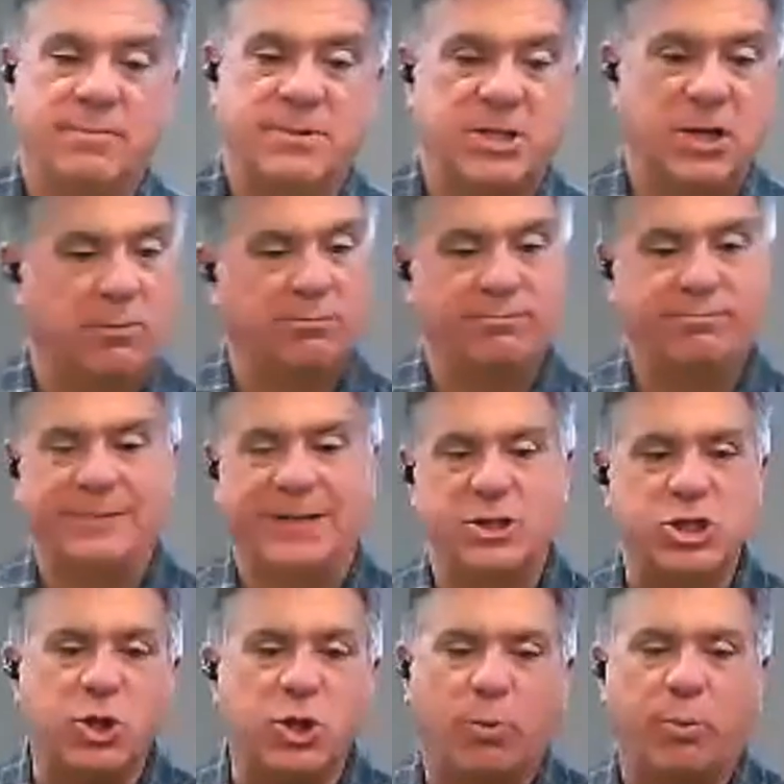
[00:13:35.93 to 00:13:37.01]
So
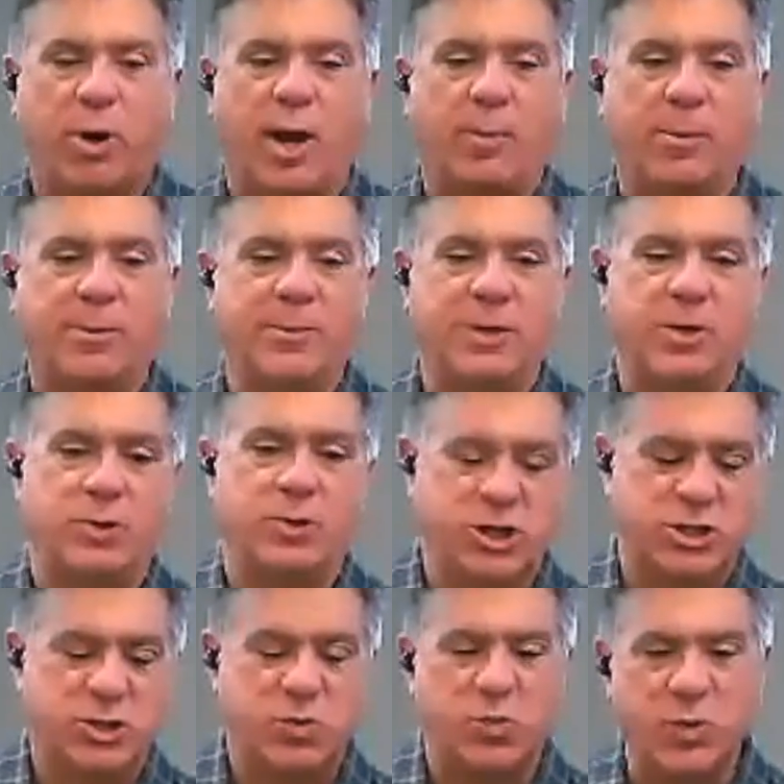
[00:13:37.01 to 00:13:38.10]
there's no problem. You
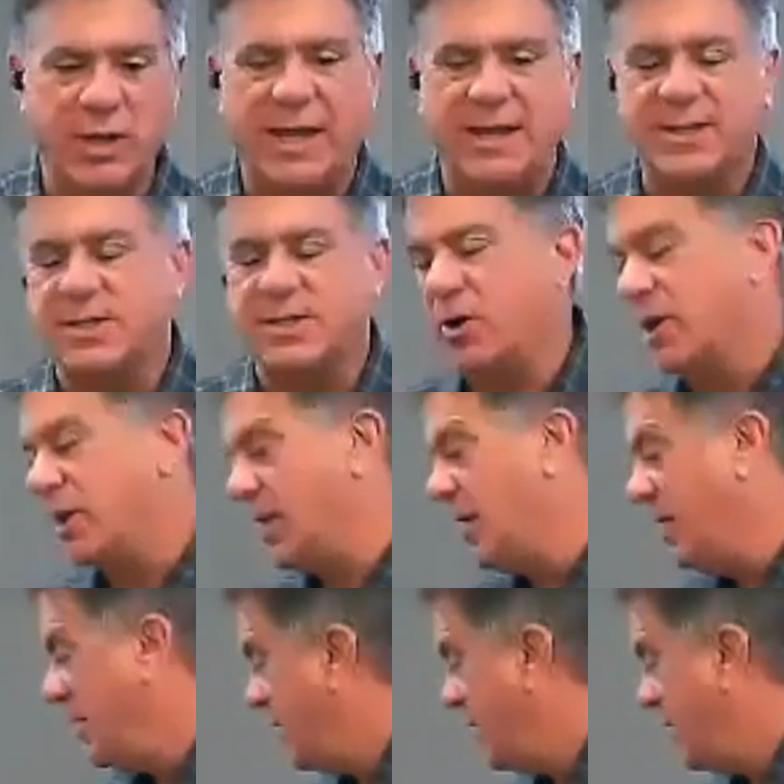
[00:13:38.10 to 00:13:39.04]
just reinsert it.